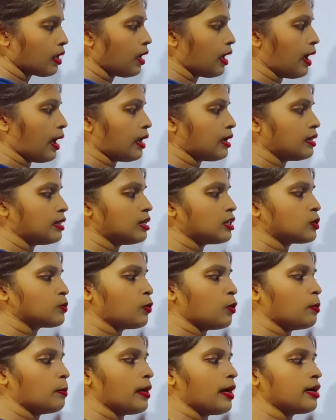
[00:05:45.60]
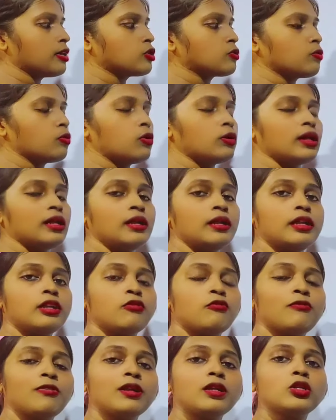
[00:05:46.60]
and this Bombax mori,
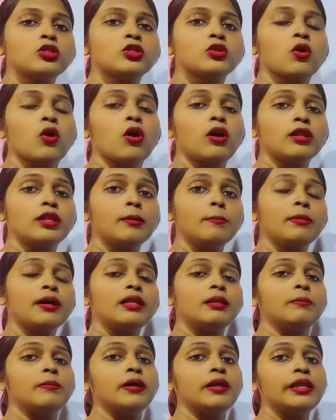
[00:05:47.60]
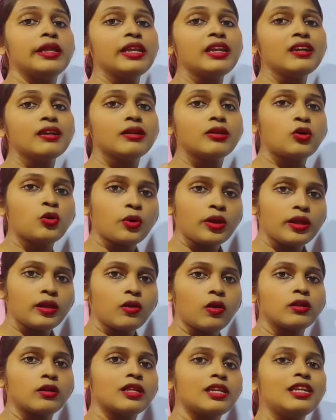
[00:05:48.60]
it feeds on a mulberry
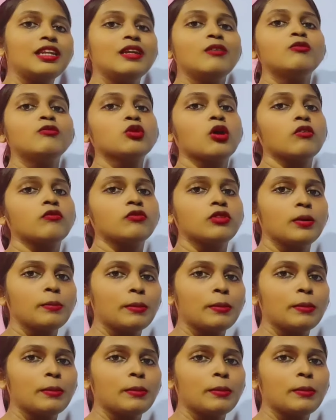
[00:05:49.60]
tree or the leaves of the